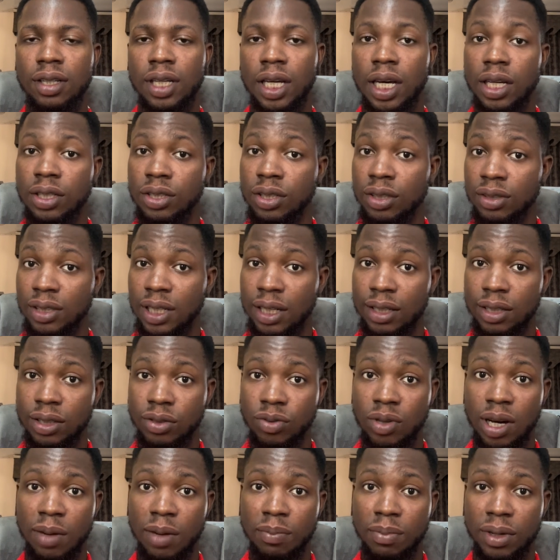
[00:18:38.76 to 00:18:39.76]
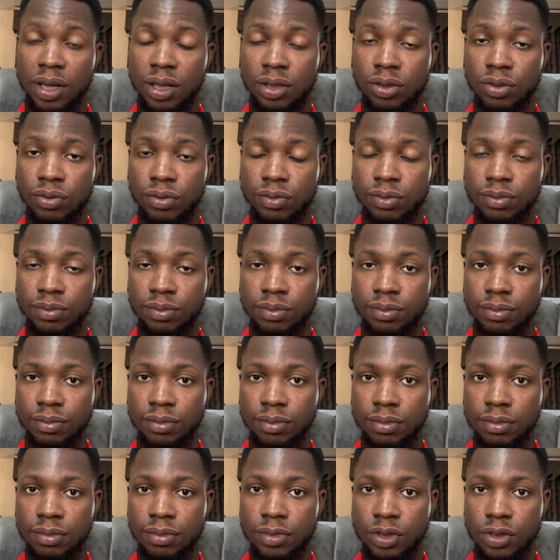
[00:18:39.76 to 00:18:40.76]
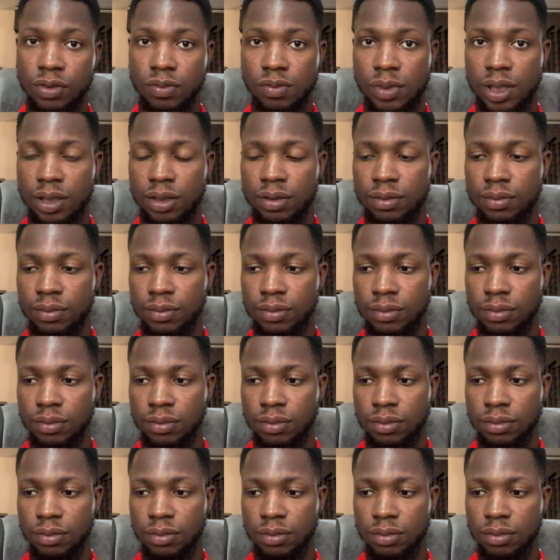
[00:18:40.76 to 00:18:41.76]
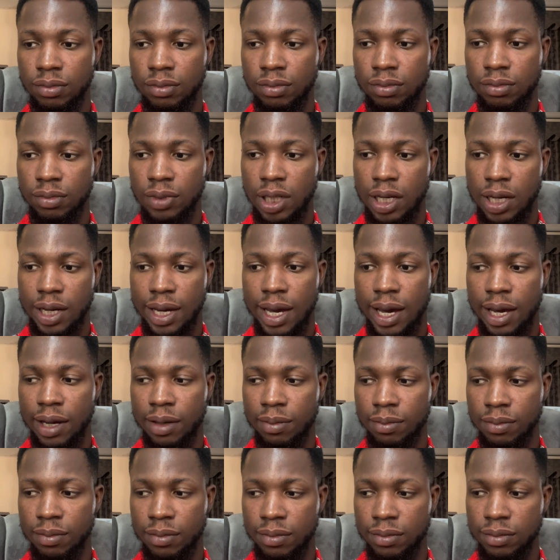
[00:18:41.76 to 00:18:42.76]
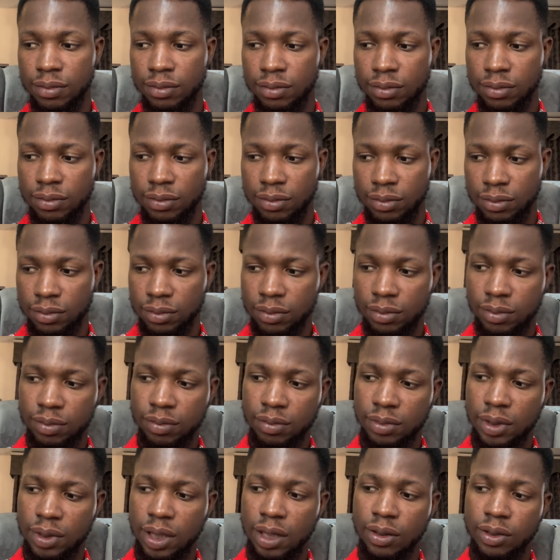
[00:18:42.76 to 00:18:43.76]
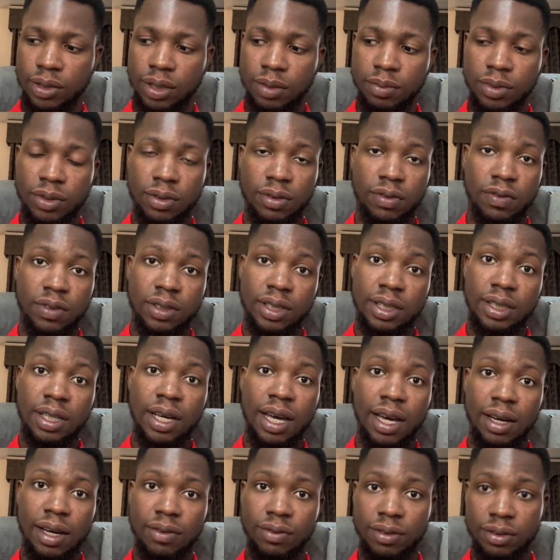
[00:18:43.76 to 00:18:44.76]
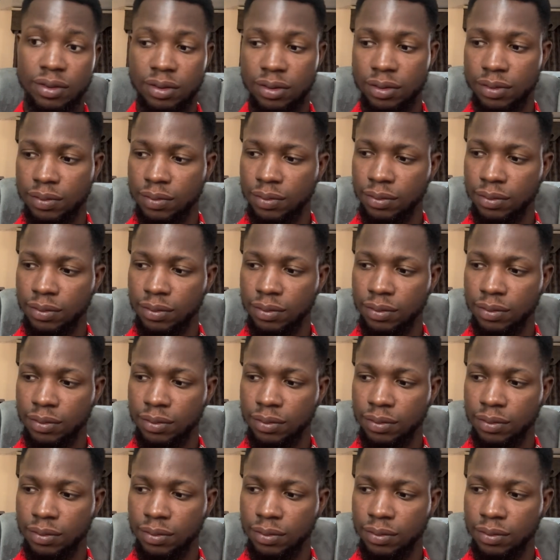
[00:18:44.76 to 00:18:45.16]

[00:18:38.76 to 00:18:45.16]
angels started to appear to me. They came. I was able to visit heaven.